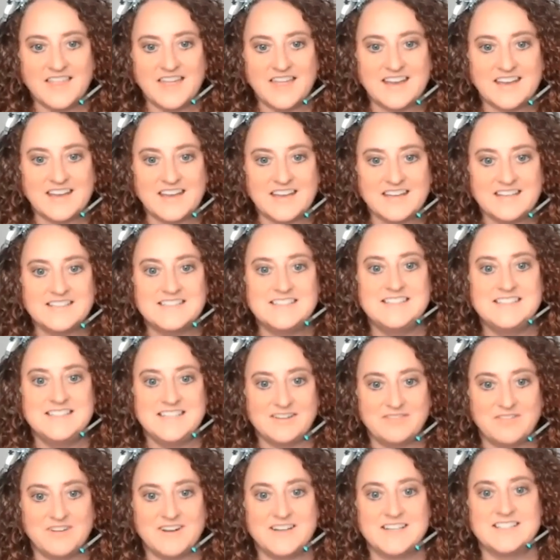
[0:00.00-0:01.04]
like
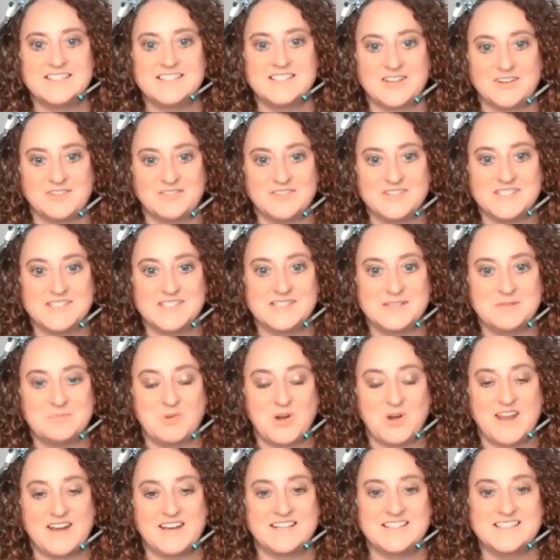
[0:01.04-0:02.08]
different services and
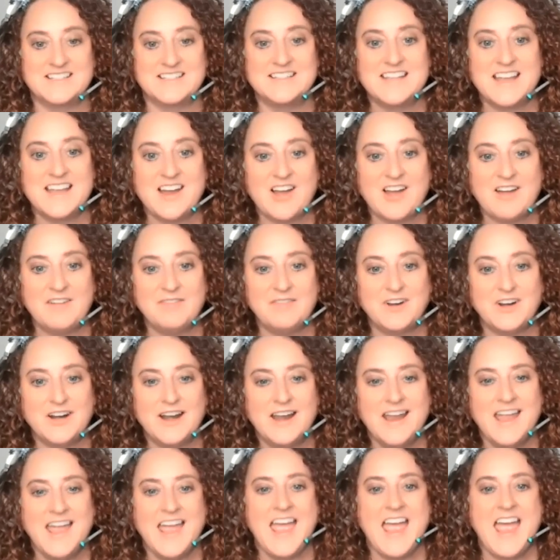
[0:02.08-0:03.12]
products that they
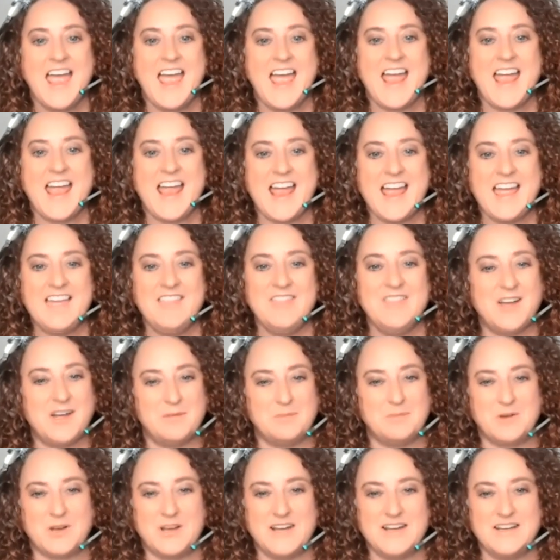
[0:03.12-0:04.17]
offer. And the
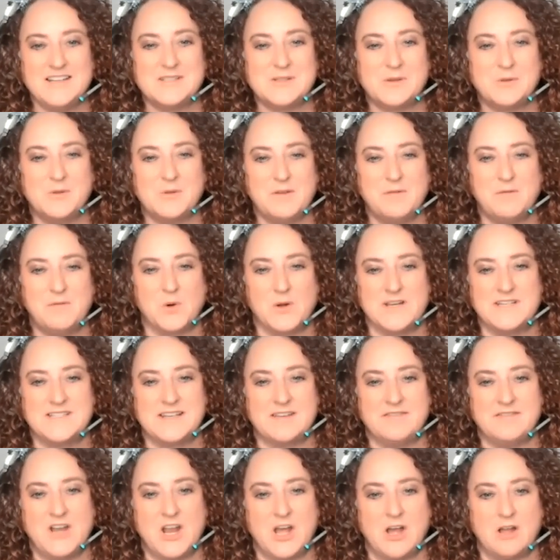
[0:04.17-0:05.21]
upgrade is only
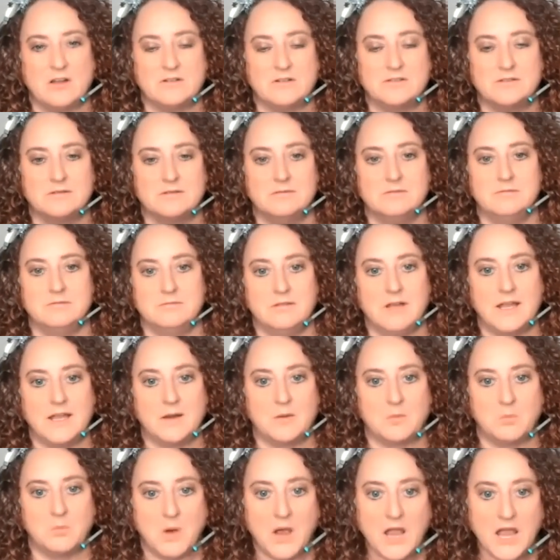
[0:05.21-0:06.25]
$47.
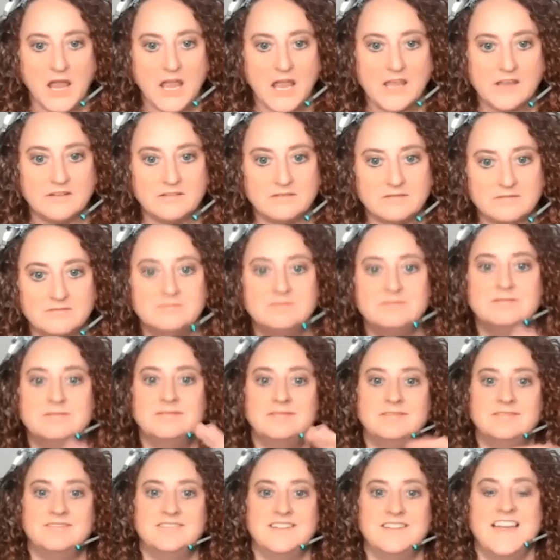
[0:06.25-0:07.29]
Like, what?
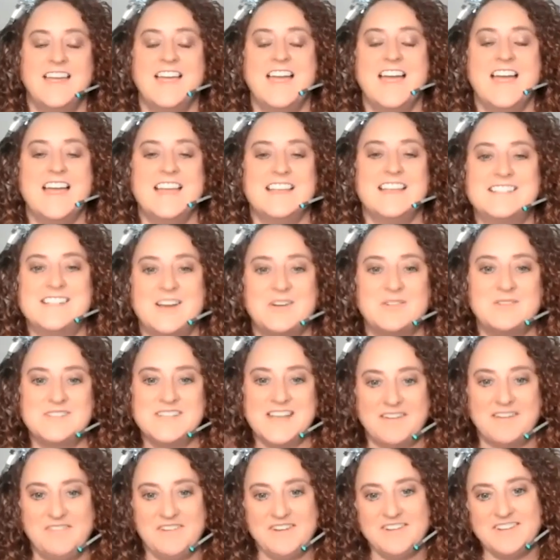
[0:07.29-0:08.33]
So
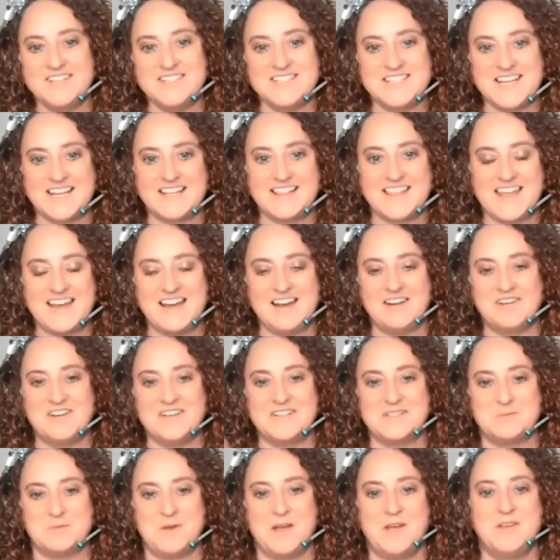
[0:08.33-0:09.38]
definitely check that out
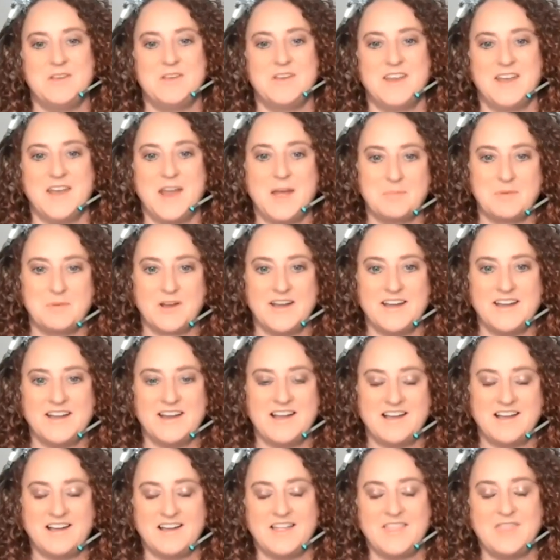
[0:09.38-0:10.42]
as well. You can
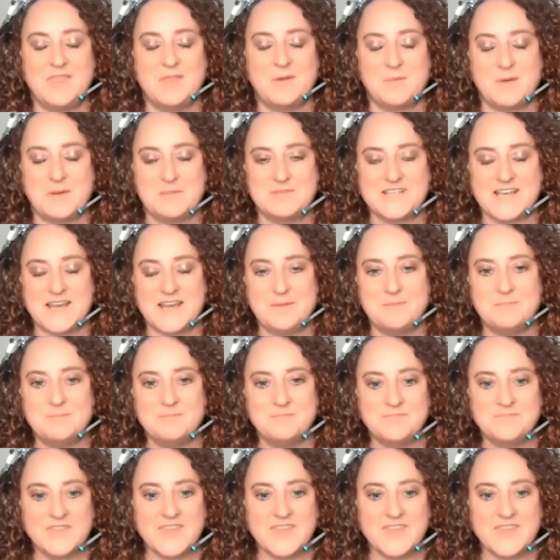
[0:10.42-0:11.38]
upgrade on the website.